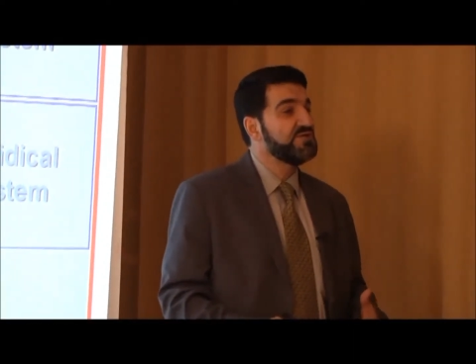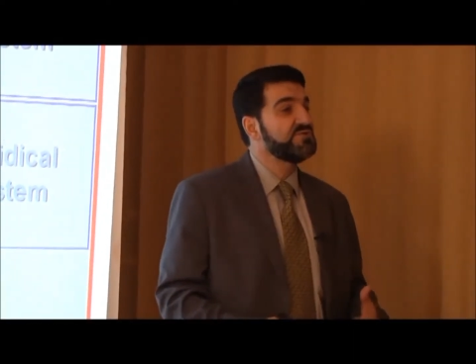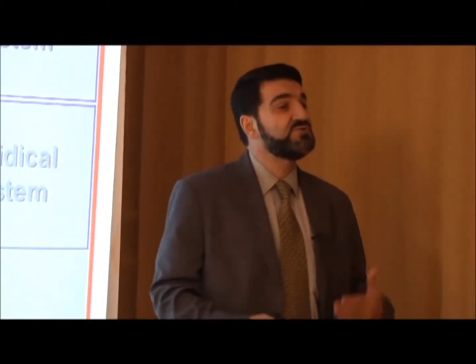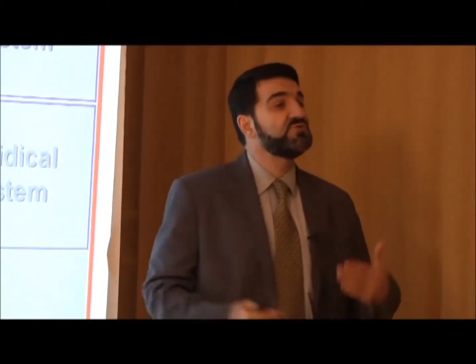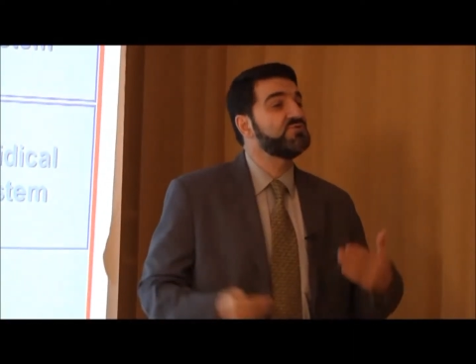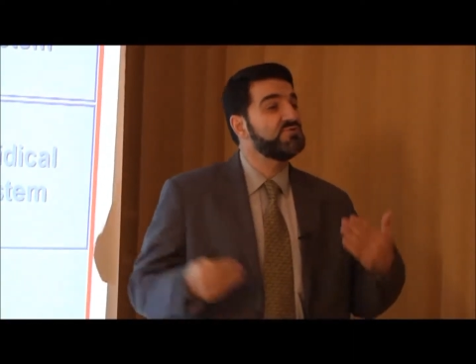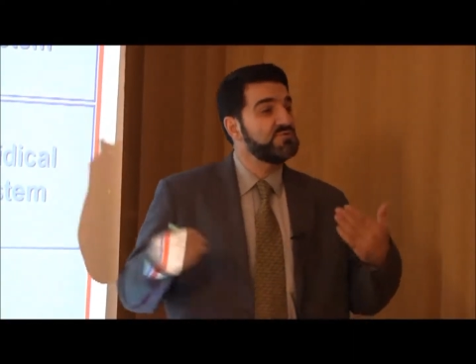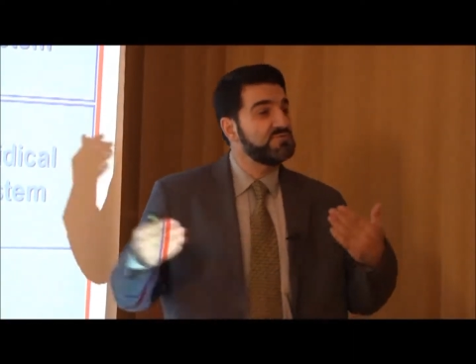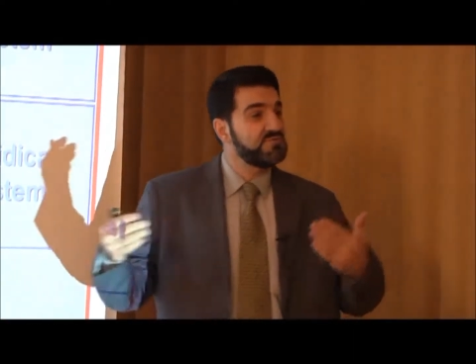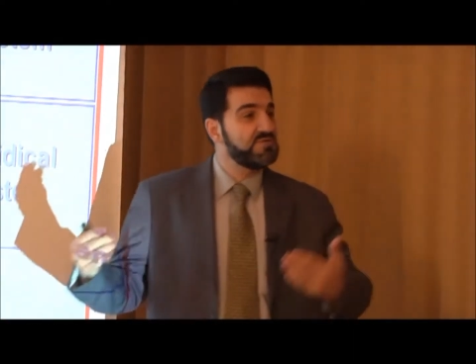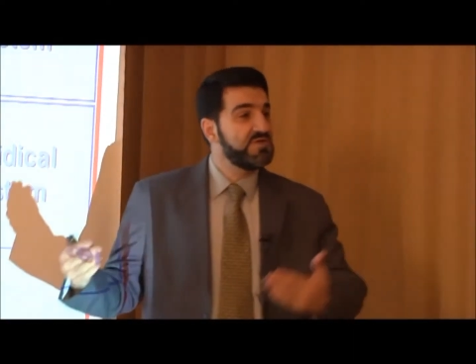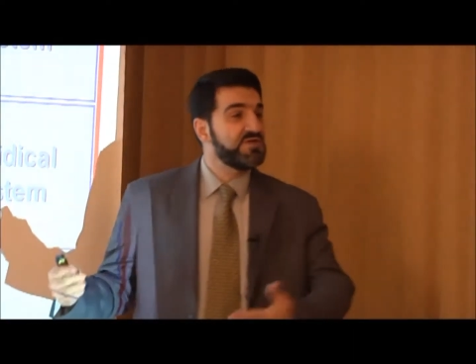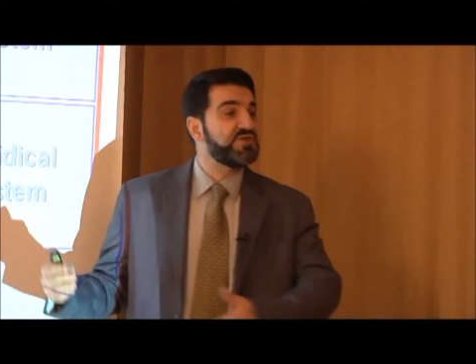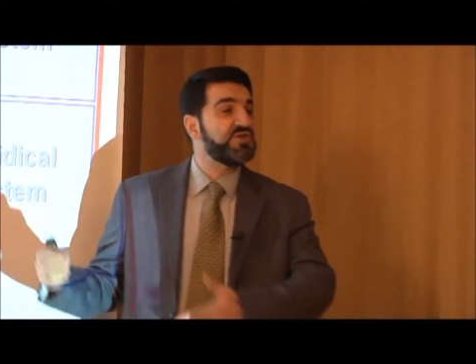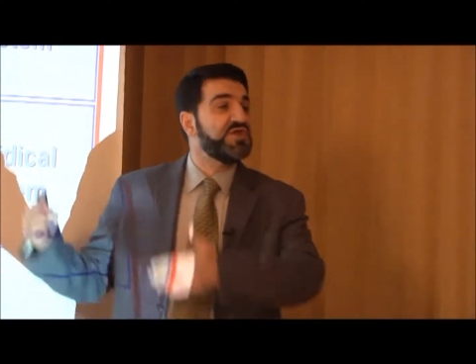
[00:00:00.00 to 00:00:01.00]
to
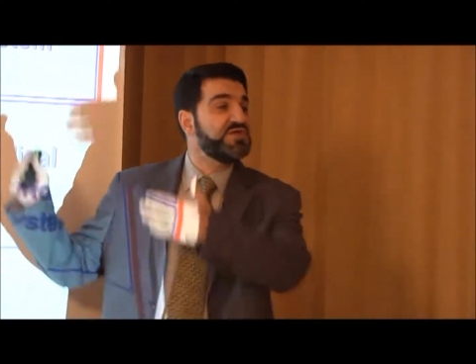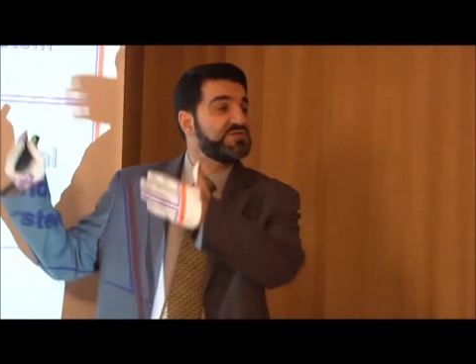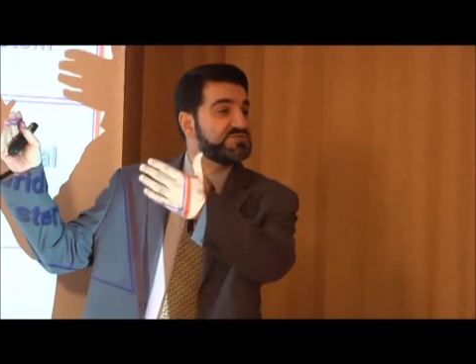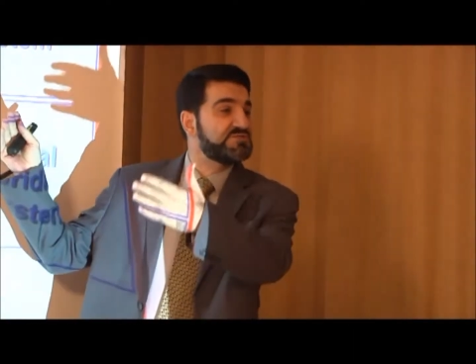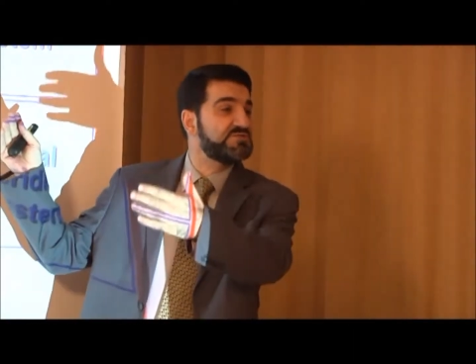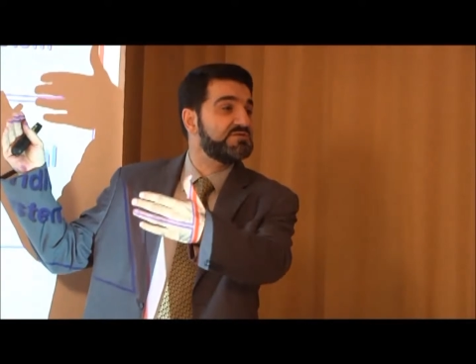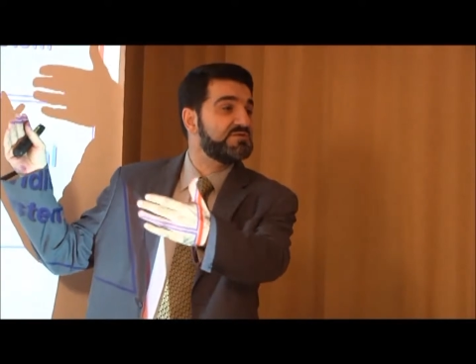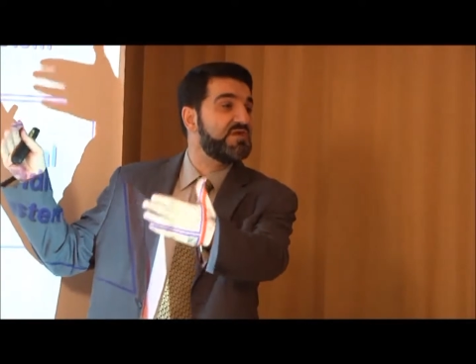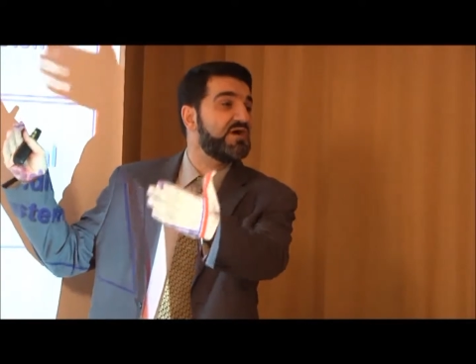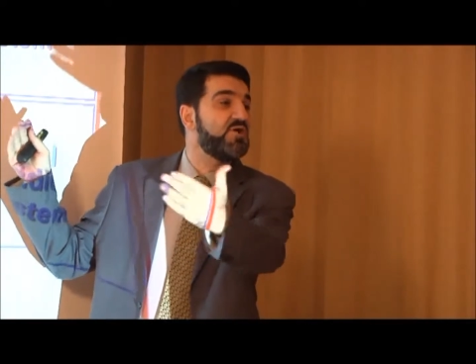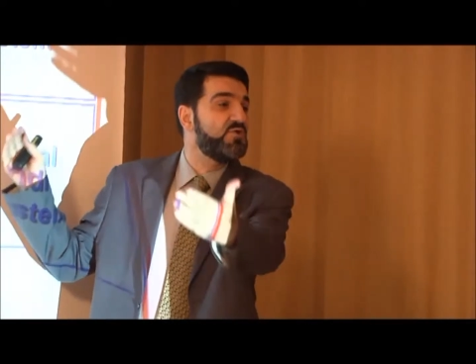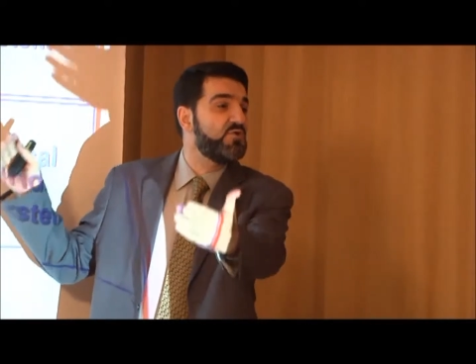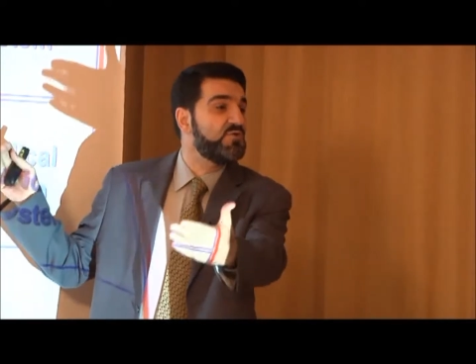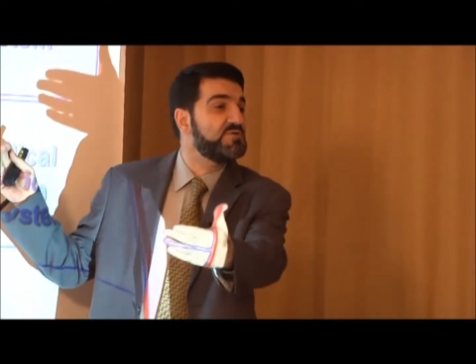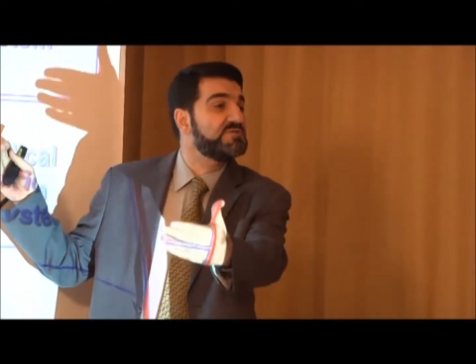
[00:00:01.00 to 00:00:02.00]
reach the
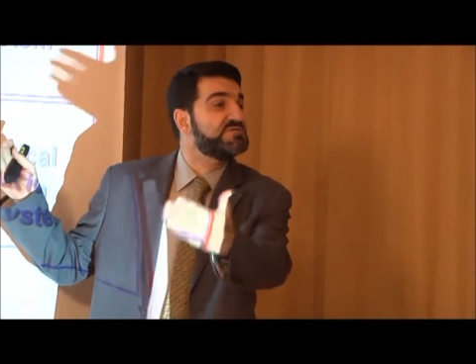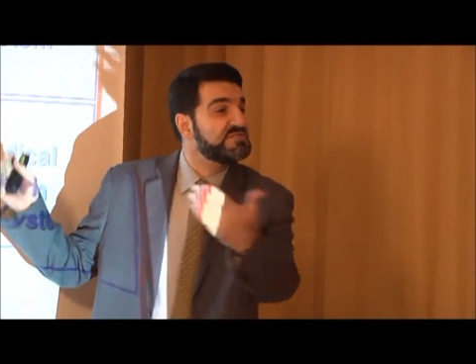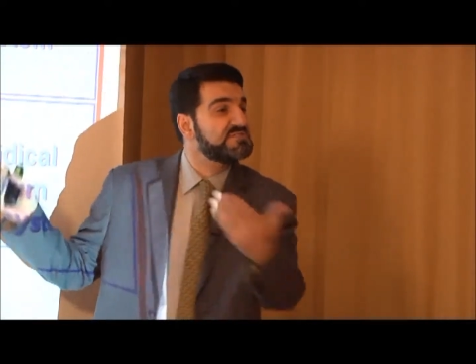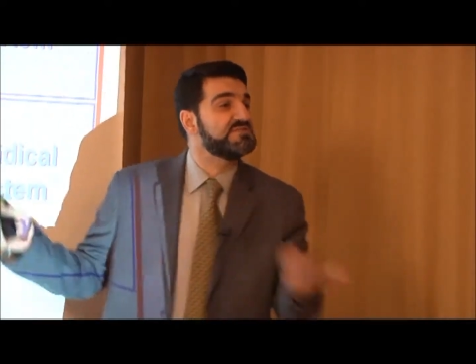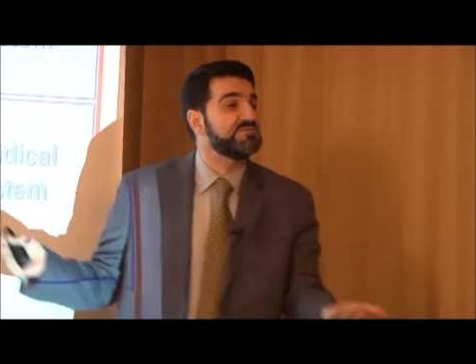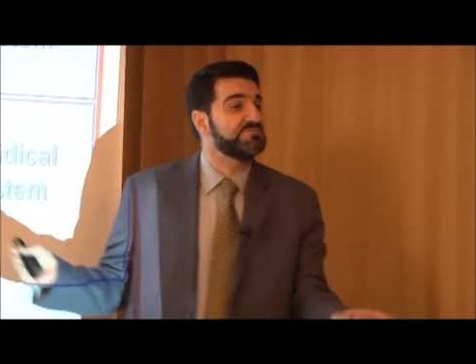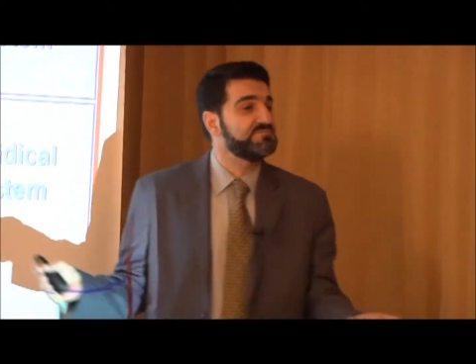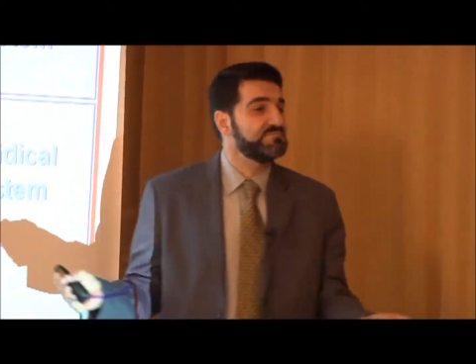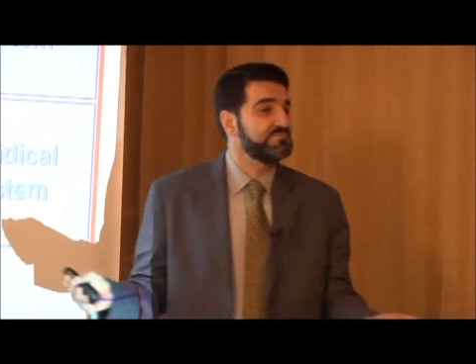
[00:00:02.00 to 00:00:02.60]
whole system.